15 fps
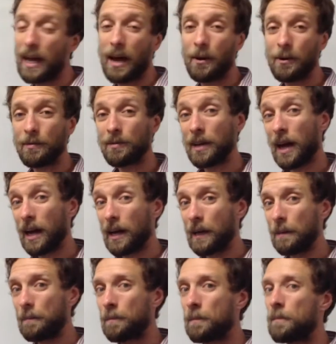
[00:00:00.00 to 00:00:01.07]
out of
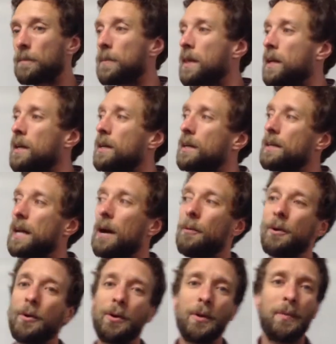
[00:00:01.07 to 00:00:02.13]
9. Now
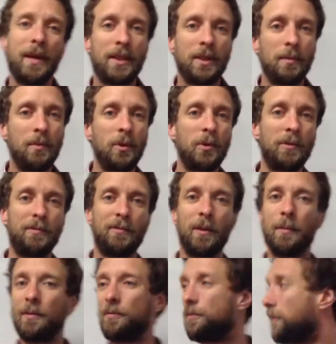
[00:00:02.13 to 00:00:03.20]
we're going to make the move from
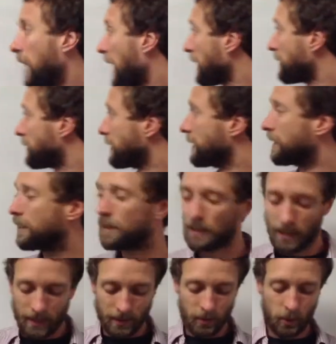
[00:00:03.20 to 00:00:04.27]
a fraction
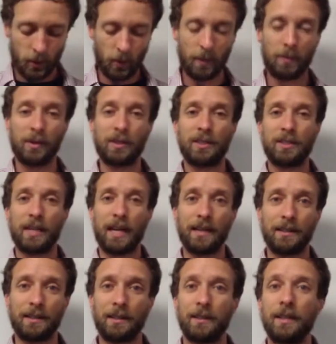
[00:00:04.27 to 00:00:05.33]
to a
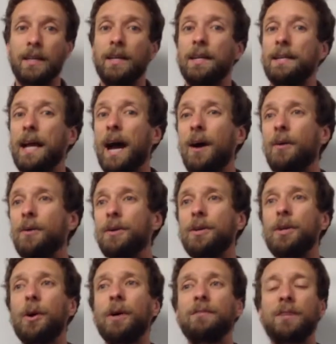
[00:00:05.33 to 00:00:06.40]
percent. Now,
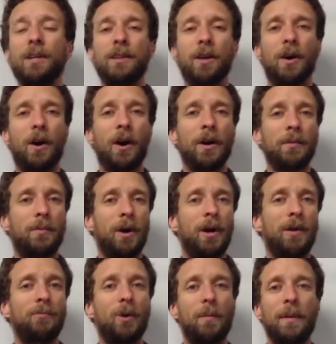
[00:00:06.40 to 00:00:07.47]
I've done the hard part
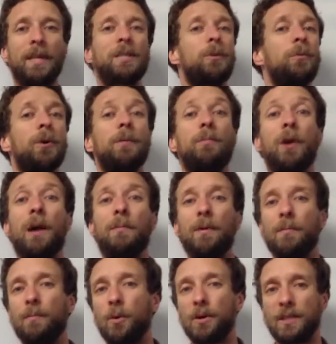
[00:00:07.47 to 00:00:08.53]
of what makes a word
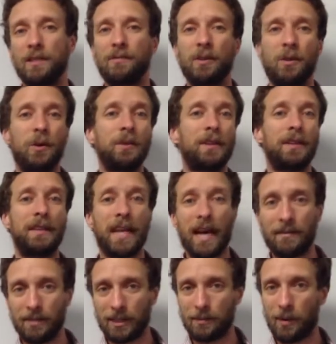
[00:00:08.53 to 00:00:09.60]
problem more difficult than the
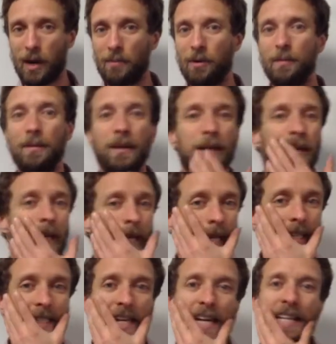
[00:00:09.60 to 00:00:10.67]
average problem,
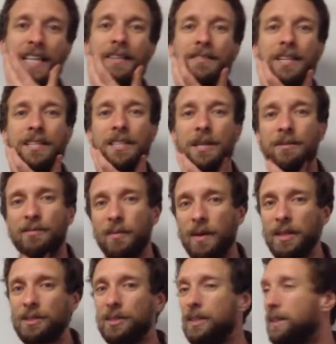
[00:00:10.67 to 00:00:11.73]
is that it gives us
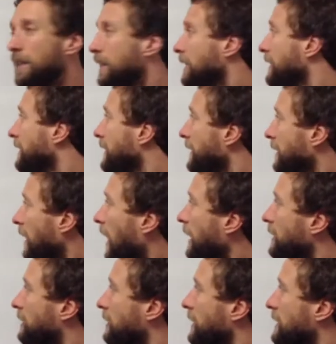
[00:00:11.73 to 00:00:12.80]
information
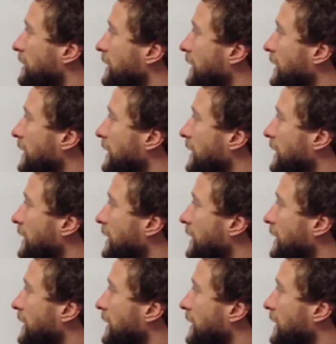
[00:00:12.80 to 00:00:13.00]
not just